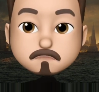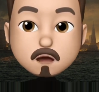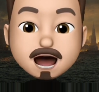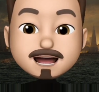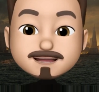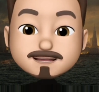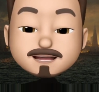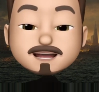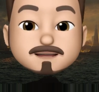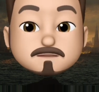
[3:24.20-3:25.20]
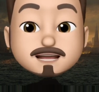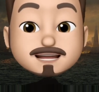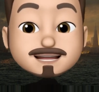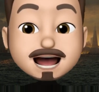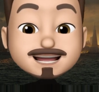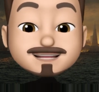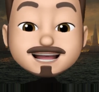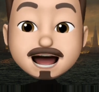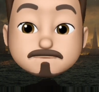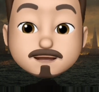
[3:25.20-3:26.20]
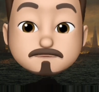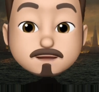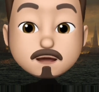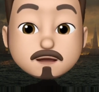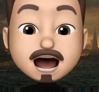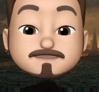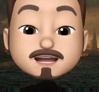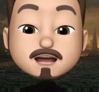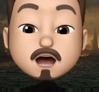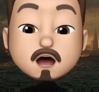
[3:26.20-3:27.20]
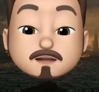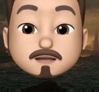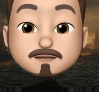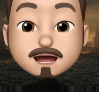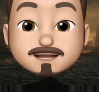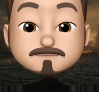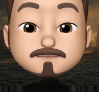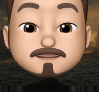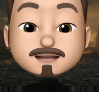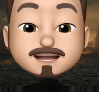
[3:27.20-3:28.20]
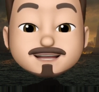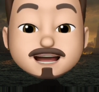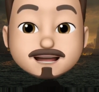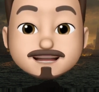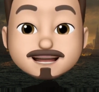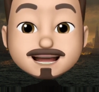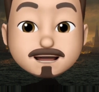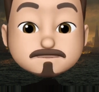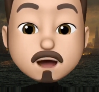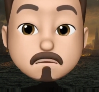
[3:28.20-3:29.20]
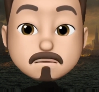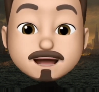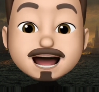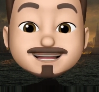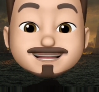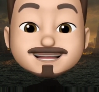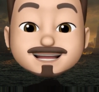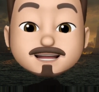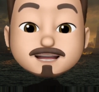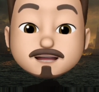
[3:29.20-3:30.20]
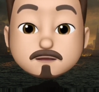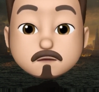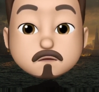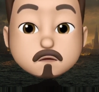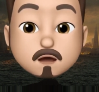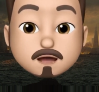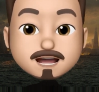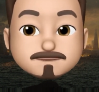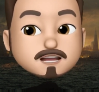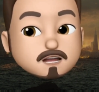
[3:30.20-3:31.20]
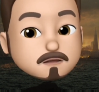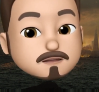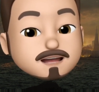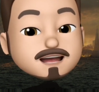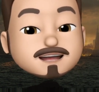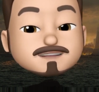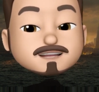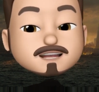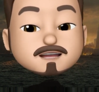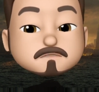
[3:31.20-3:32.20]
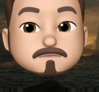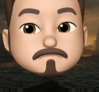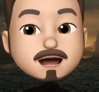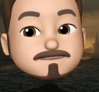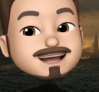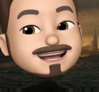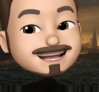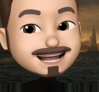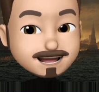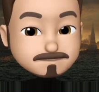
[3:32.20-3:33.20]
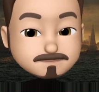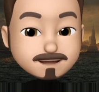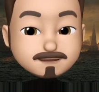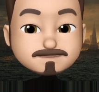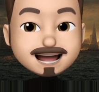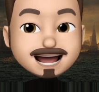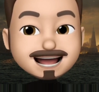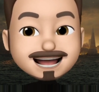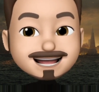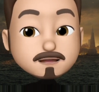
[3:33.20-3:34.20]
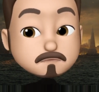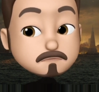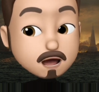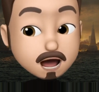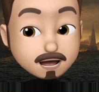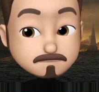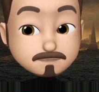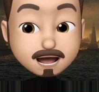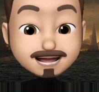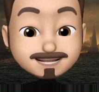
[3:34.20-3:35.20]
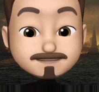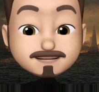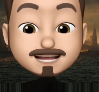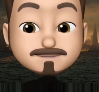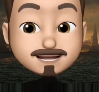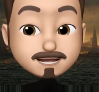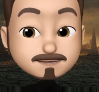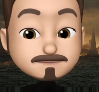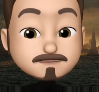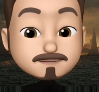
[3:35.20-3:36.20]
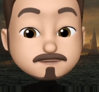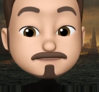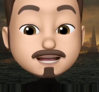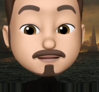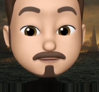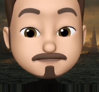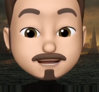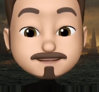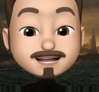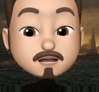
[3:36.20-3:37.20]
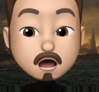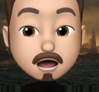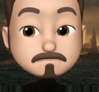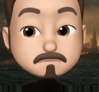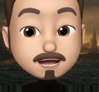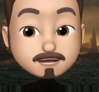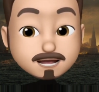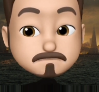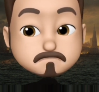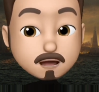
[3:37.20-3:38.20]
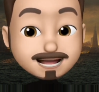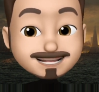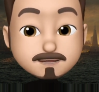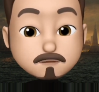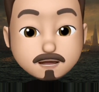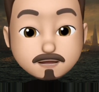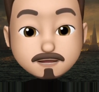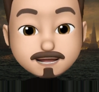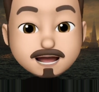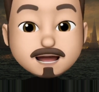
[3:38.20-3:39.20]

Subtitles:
rain. For the second time in a row, having a horror director on one of these turns out to be the best decision in the world. I mean, sure, the script may be a little problematic, and it's far, far too convoluted for a movie that's ultimately about giant monsters biting one another,